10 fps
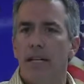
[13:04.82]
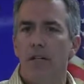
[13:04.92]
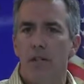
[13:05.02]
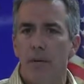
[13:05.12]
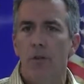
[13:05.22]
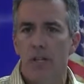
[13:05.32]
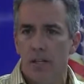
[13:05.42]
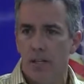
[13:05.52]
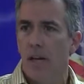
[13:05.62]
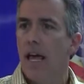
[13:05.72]
because he was
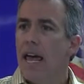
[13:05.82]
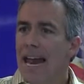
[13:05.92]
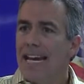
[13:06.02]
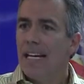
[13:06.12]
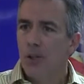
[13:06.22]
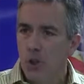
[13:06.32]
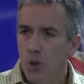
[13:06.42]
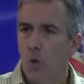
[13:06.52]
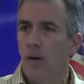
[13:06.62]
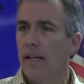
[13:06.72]
a
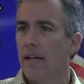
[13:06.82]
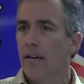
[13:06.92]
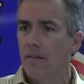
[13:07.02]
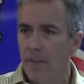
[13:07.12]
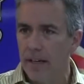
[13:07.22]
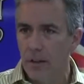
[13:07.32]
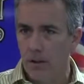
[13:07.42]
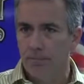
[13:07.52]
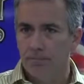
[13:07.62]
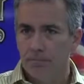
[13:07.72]
historic figure.